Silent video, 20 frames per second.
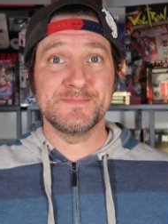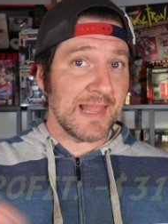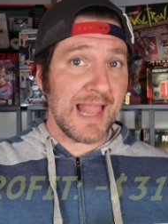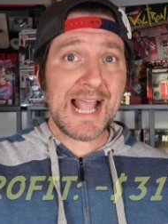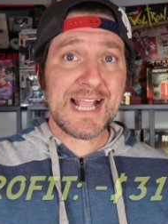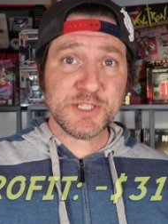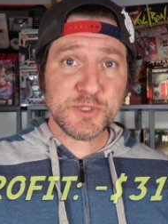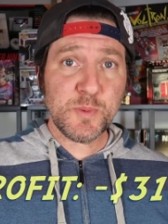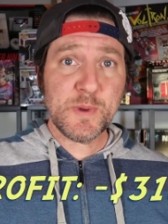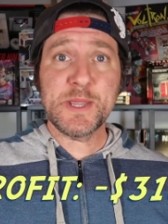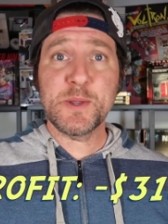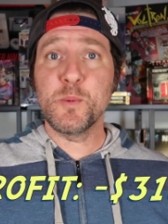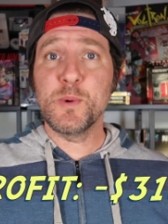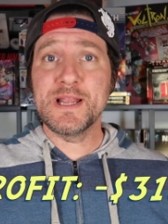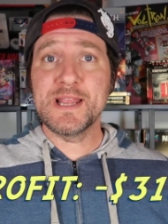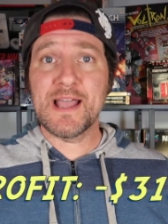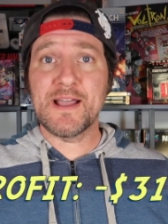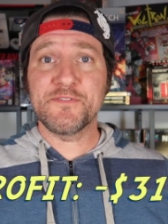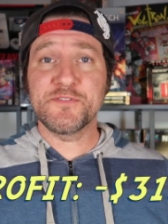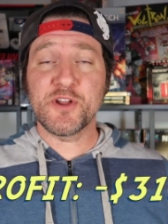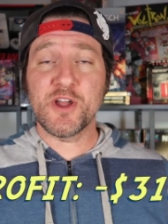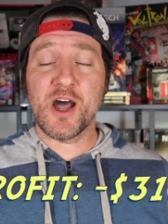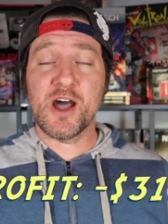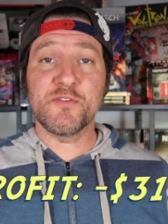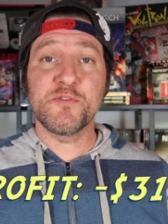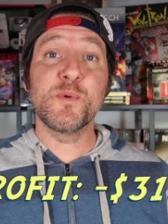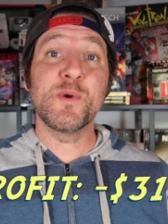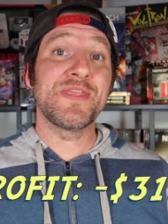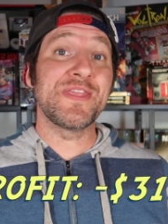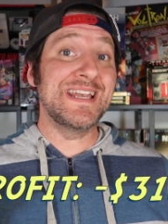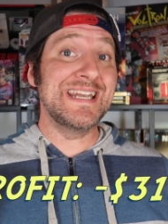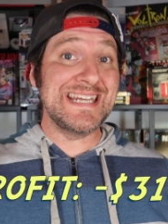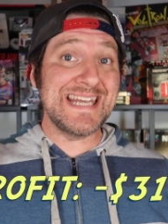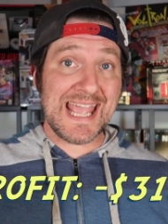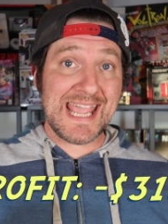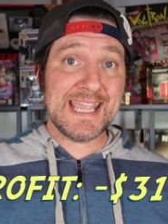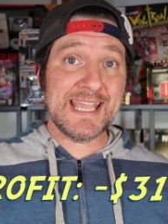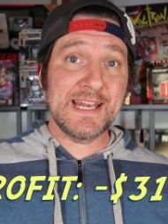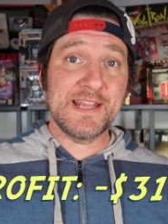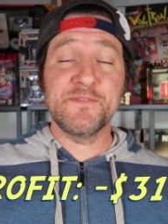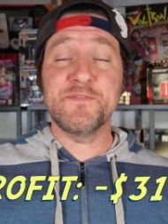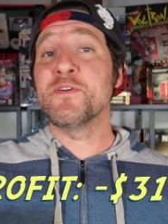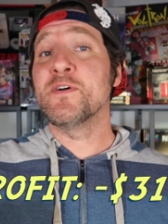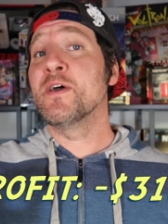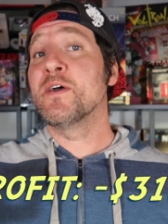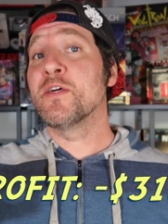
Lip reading: Last week we left off with negative